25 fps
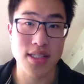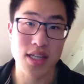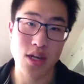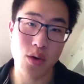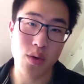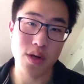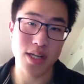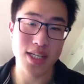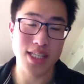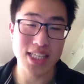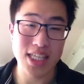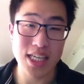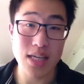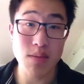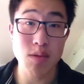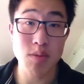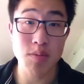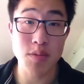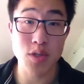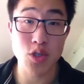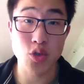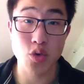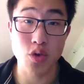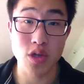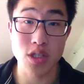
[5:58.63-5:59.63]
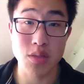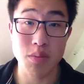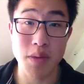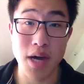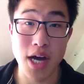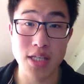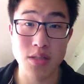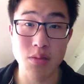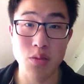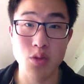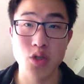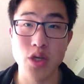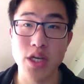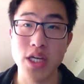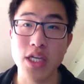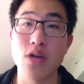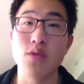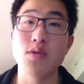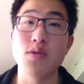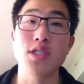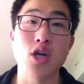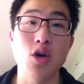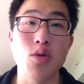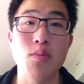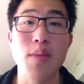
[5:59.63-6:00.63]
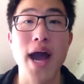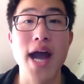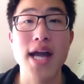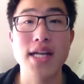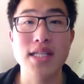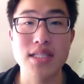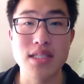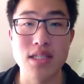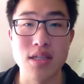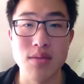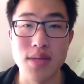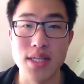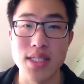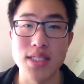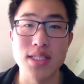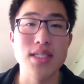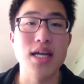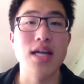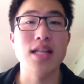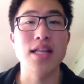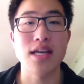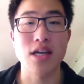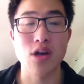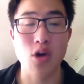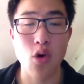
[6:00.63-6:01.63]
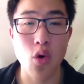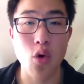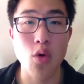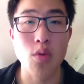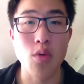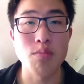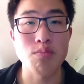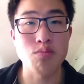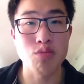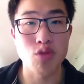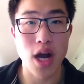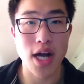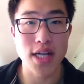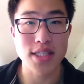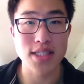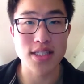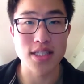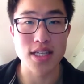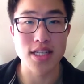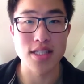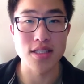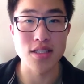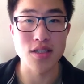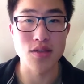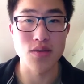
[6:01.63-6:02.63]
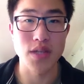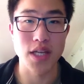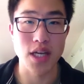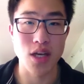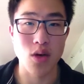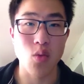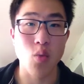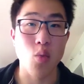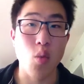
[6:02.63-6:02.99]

and I want to keep them as short as possible so I can always go back to them, and it's not like a whole process of like